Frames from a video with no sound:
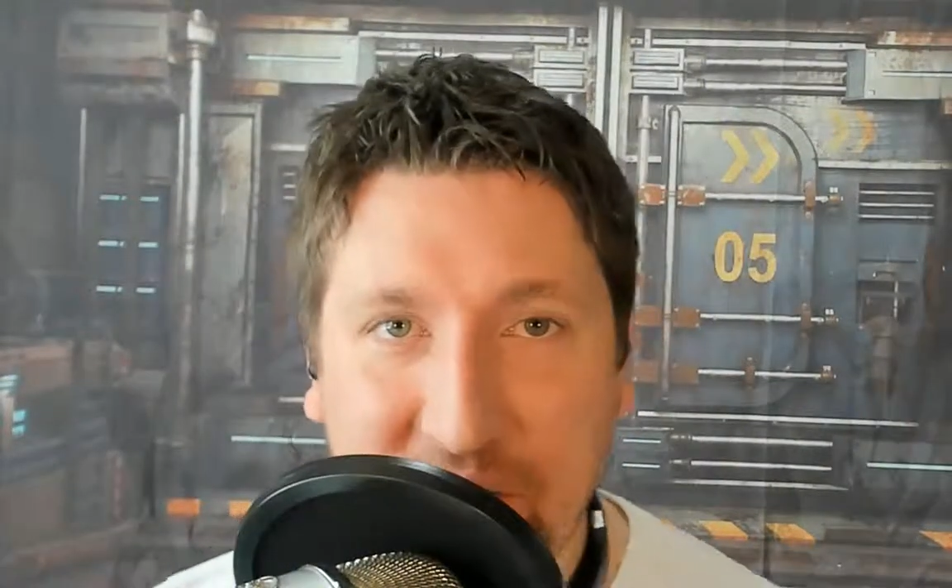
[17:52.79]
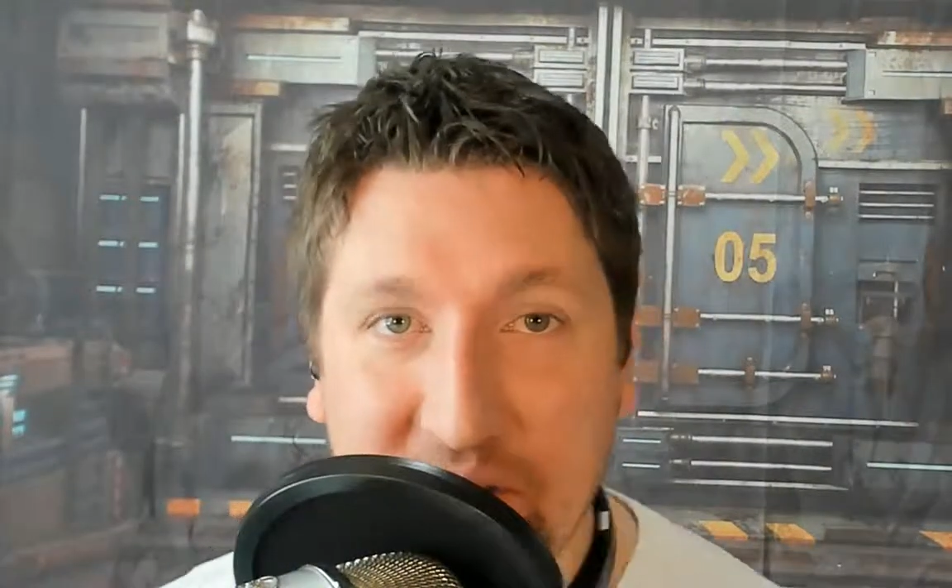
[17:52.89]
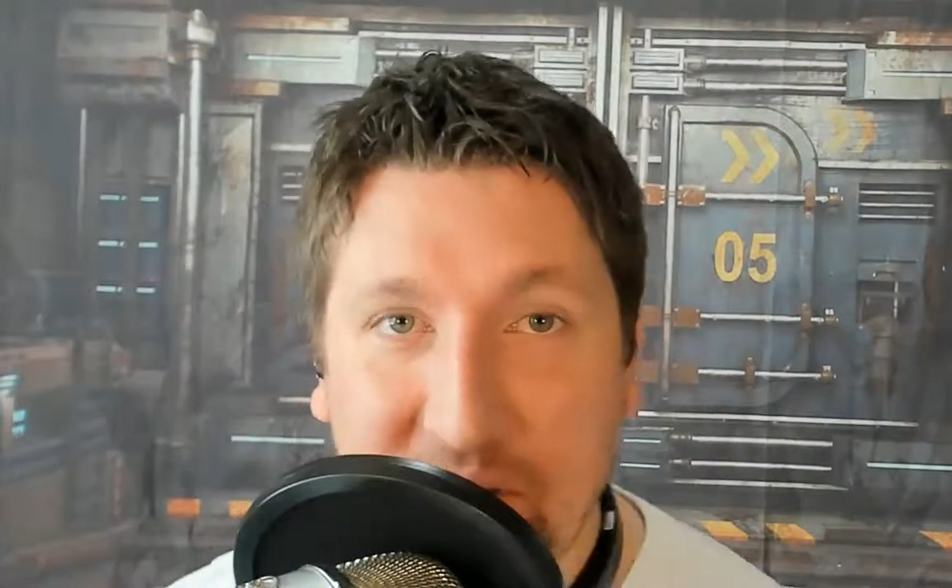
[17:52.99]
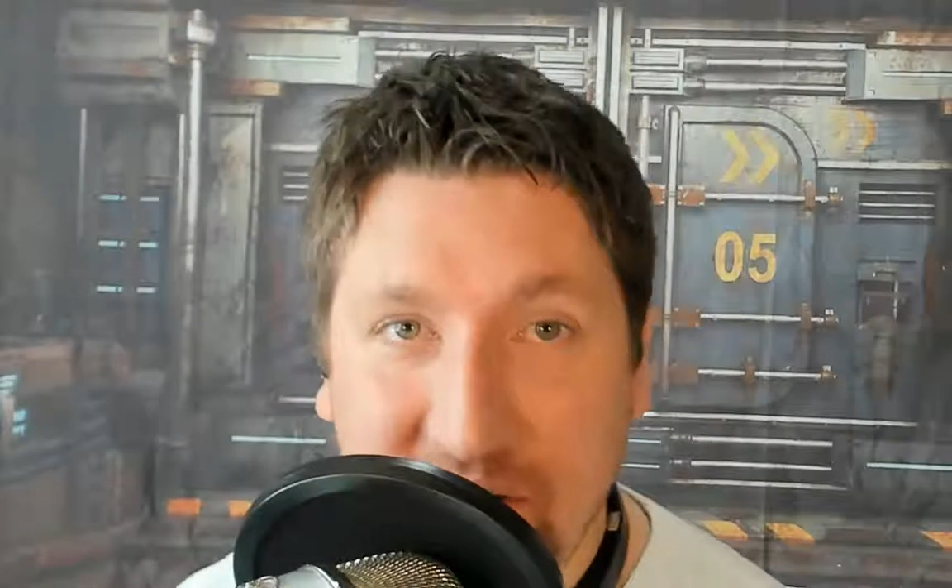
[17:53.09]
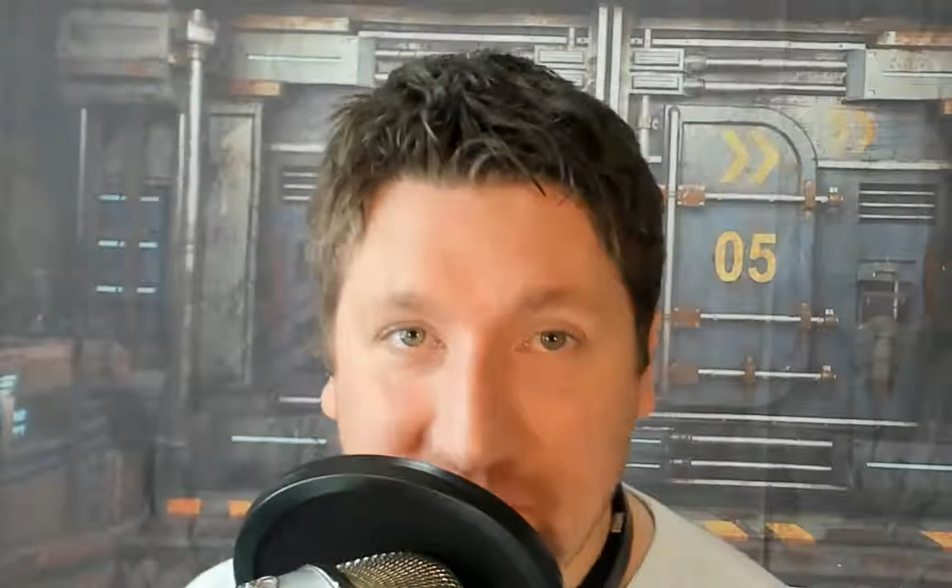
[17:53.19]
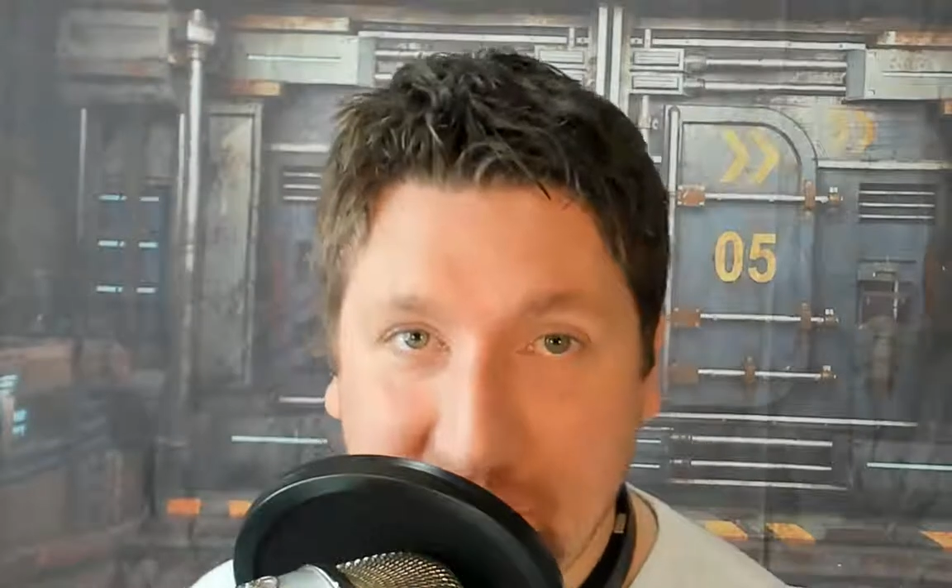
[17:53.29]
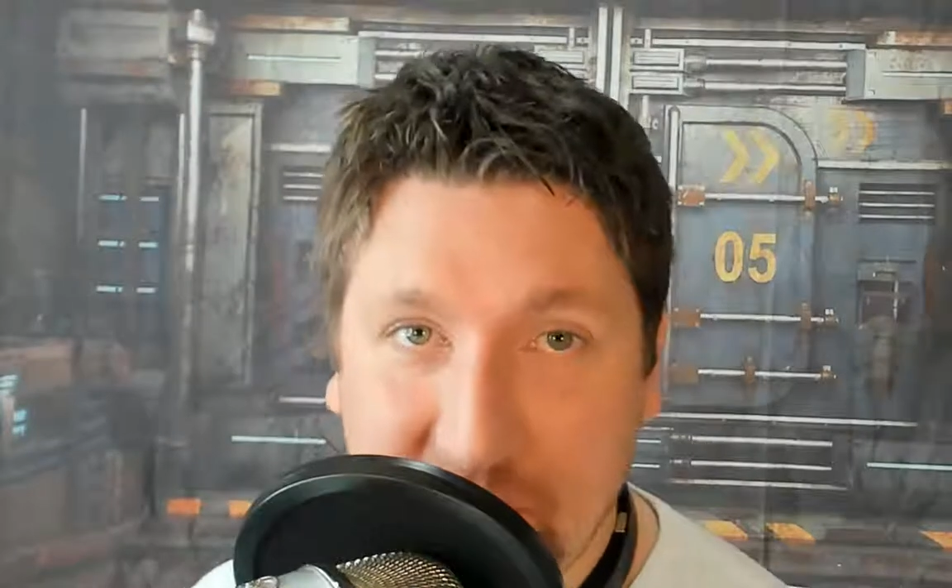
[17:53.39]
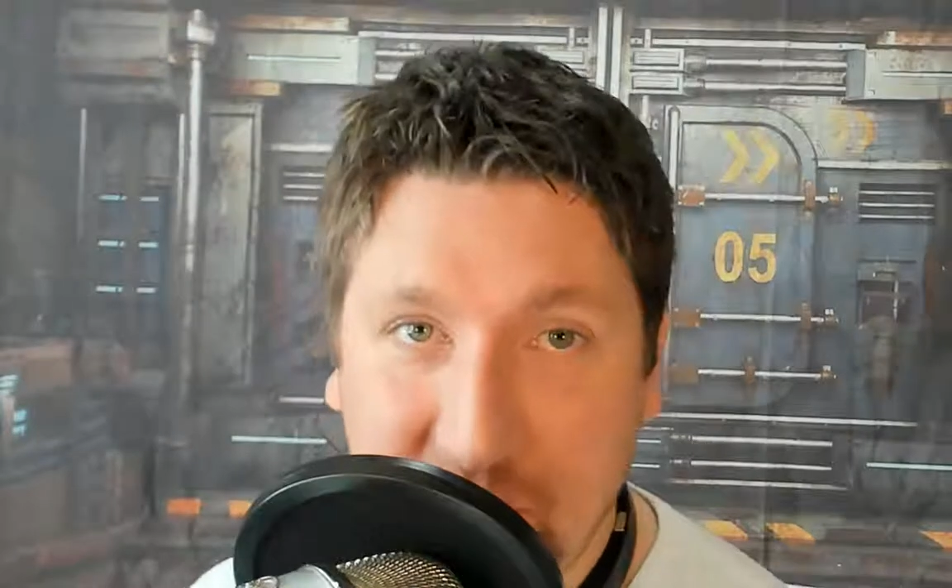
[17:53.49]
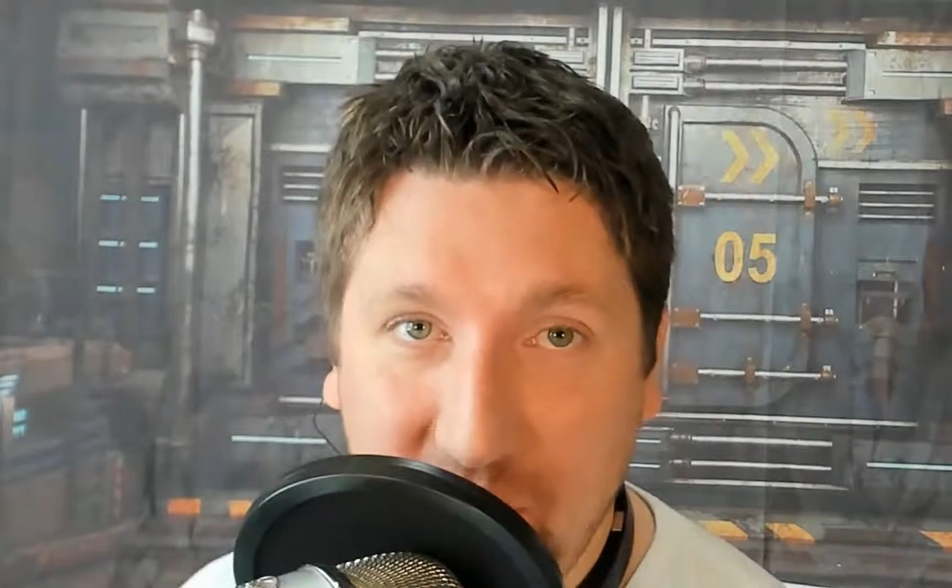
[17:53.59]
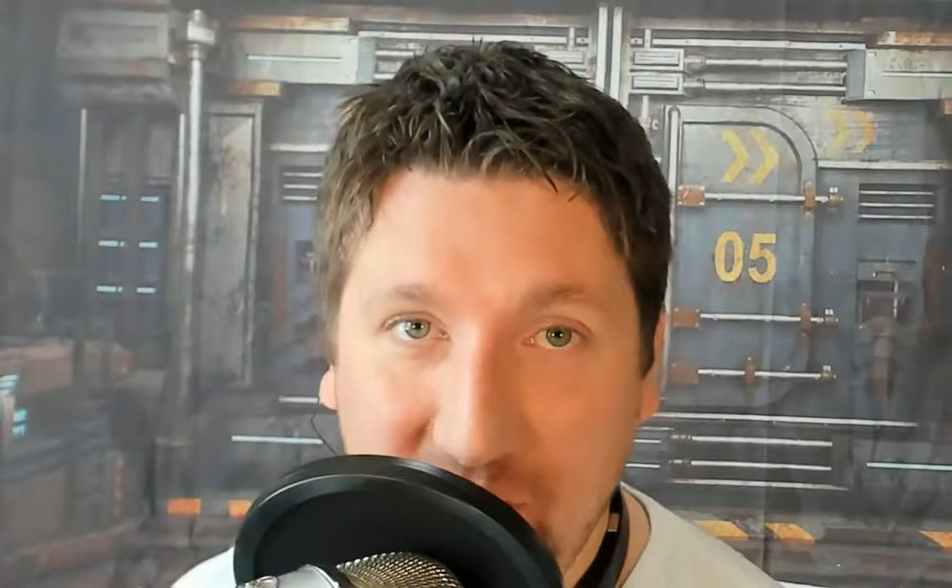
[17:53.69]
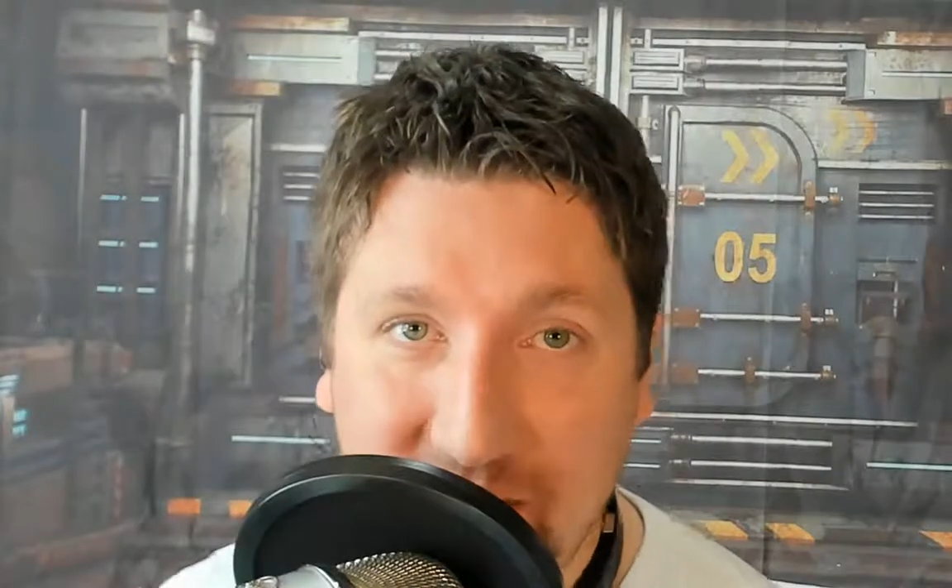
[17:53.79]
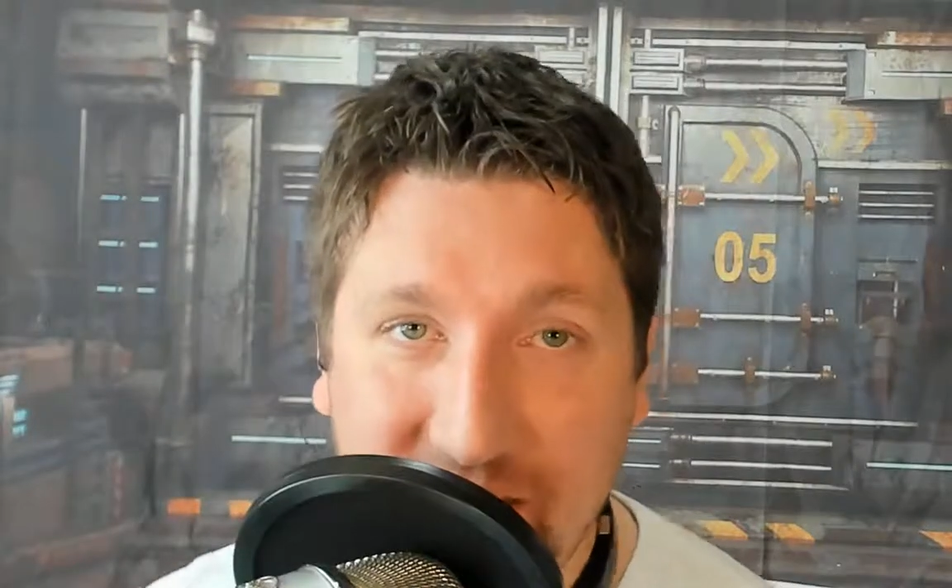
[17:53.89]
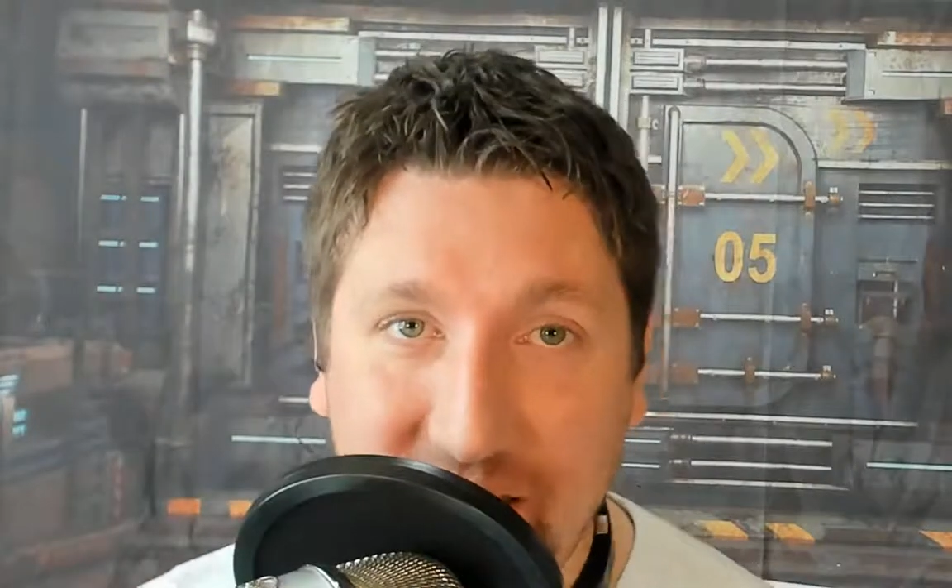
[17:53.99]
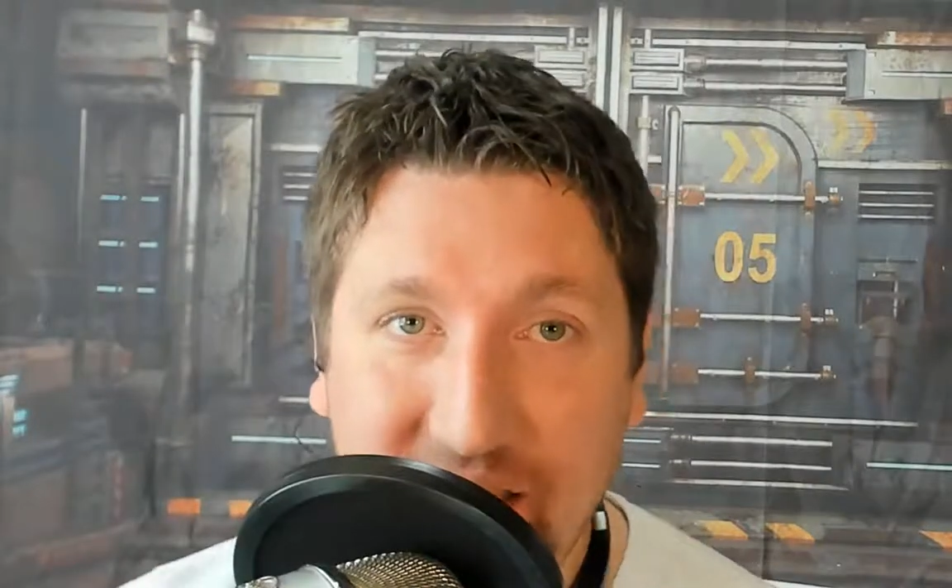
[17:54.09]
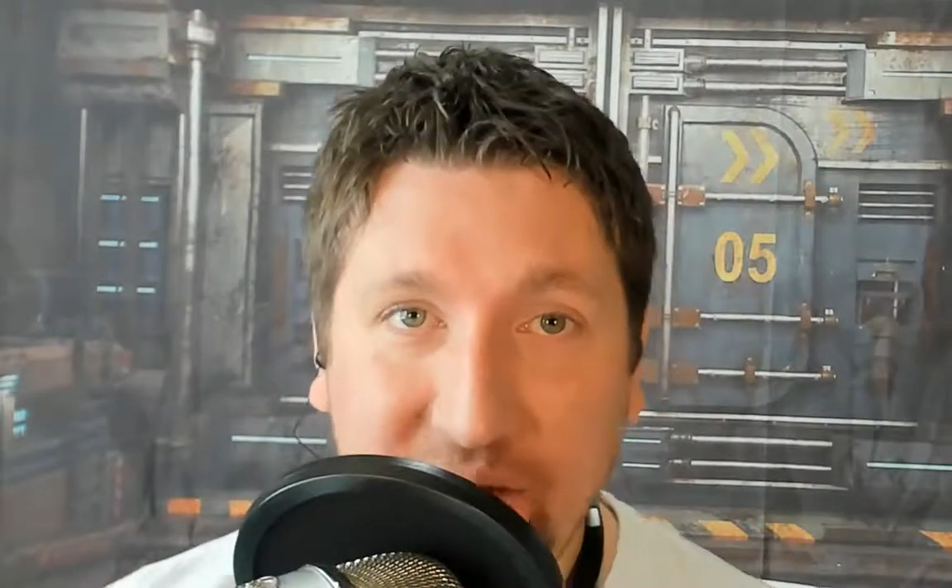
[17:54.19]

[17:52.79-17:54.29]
Join the Retro Squad.